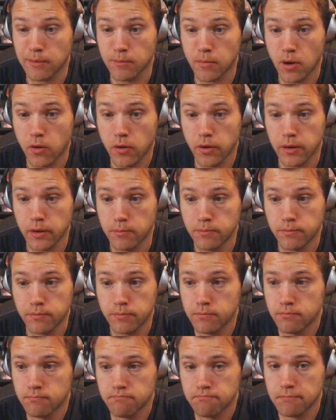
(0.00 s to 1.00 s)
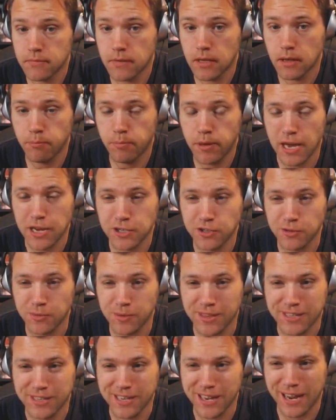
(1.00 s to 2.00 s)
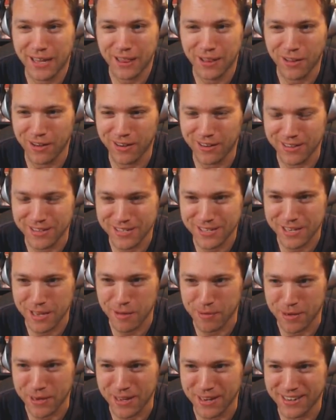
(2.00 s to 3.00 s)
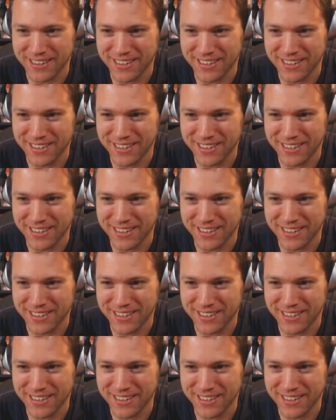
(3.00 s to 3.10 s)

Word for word: I'm already impatient with the dialogue and skipping it.